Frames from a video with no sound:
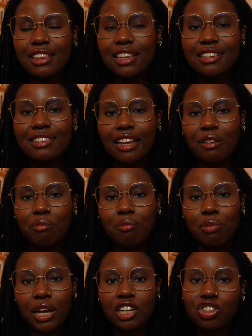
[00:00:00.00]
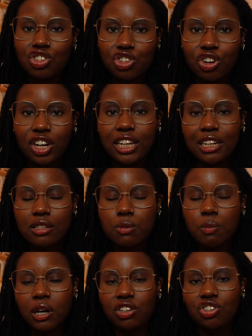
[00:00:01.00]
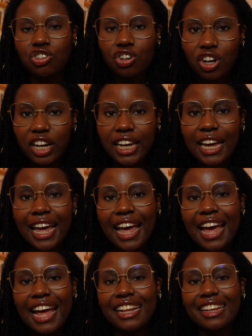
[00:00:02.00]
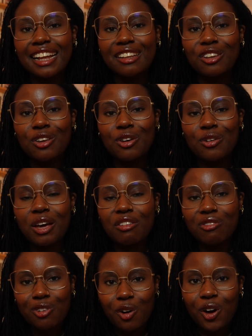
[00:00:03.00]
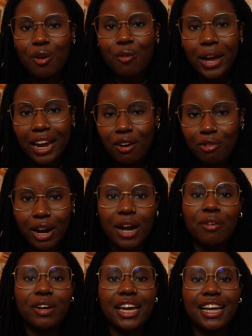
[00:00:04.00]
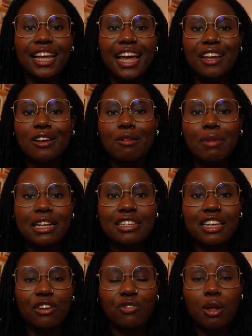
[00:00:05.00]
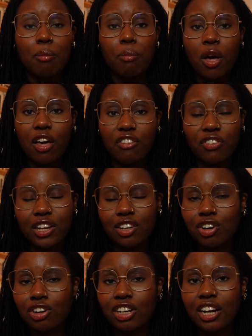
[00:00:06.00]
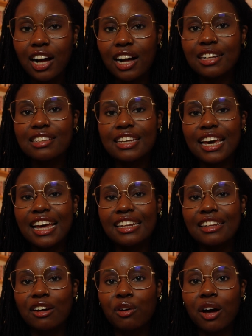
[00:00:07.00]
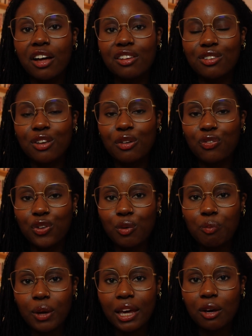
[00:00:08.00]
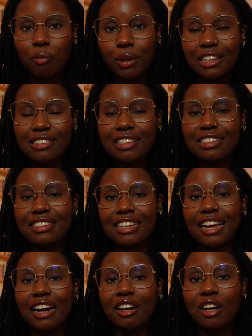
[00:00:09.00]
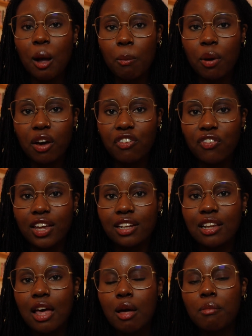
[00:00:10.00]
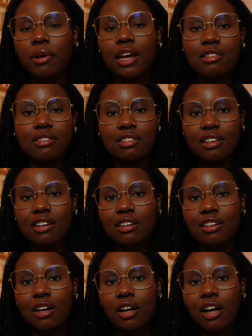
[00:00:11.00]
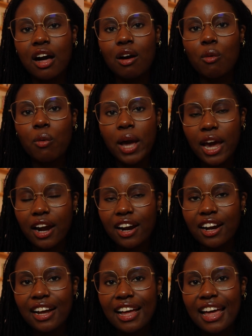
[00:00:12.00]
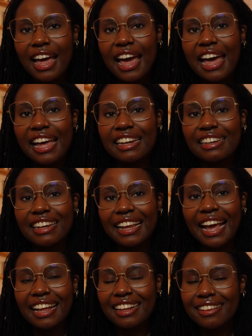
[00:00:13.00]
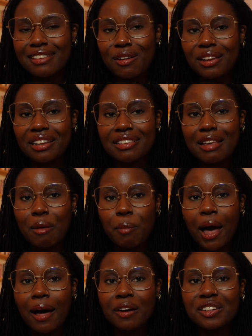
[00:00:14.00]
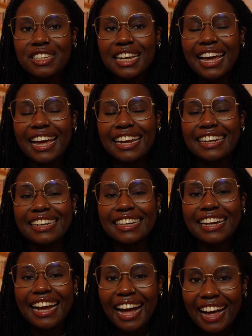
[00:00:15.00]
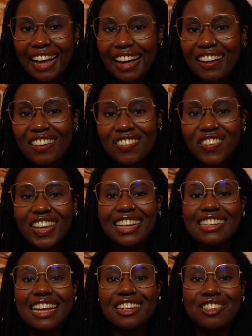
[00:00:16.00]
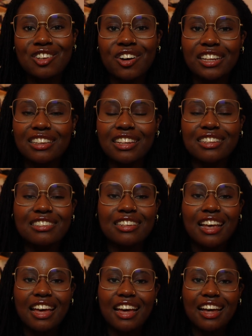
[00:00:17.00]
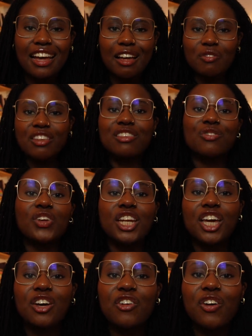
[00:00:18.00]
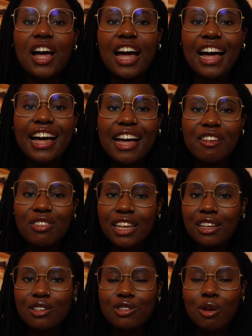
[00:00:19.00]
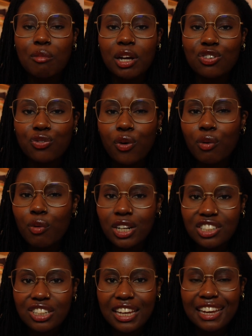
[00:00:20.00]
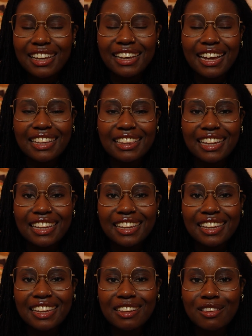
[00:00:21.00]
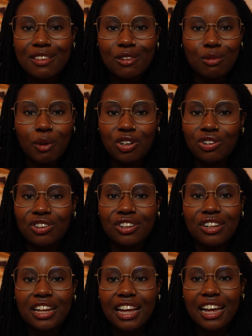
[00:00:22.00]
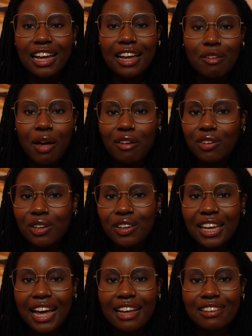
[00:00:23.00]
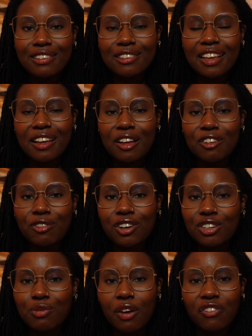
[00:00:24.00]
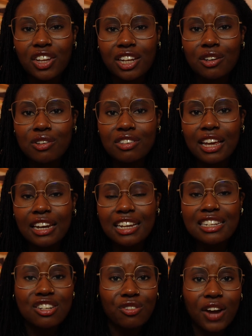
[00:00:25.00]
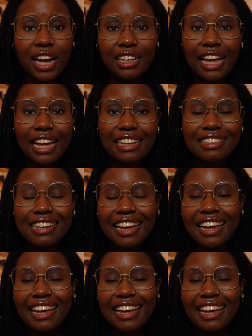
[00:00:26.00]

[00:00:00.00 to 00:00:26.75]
things that bring joy, that spark joy, and that you enjoy wearing, no matter if they're perfect or not. And there are so few pieces that are not perfect, but I still wear. And yeah, that's all it's about. And yeah, I hope you enjoyed this video. Thank you so much for watching. I think it's so special having you guys watch my videos and interact, guys.